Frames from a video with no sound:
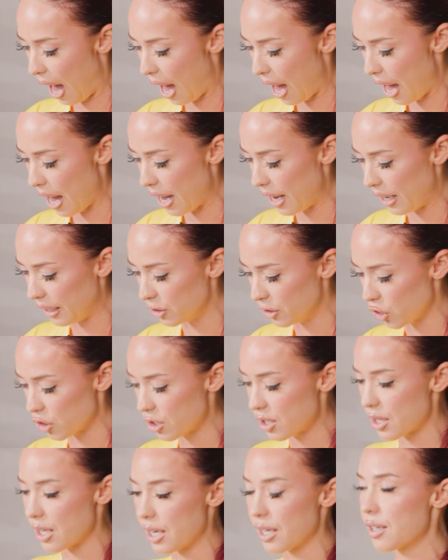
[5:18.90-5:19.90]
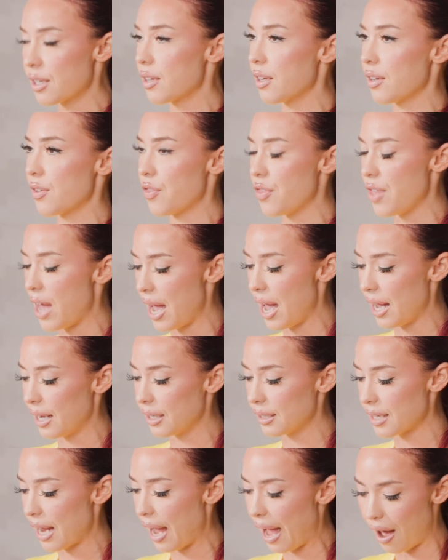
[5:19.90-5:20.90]
I just think
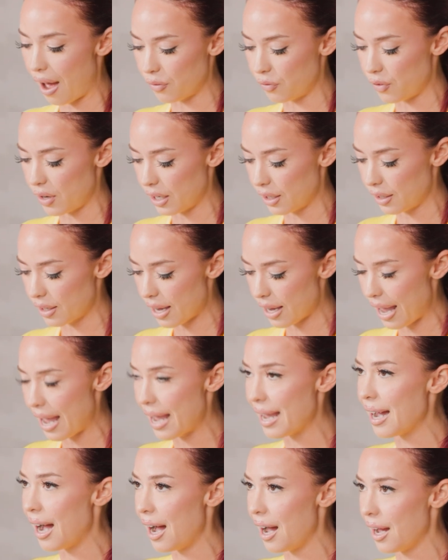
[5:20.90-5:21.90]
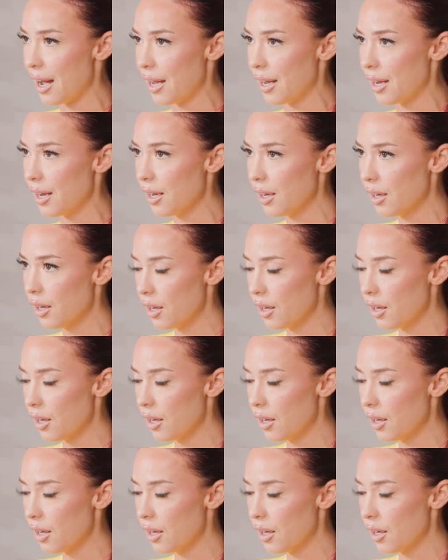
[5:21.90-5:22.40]
that having AI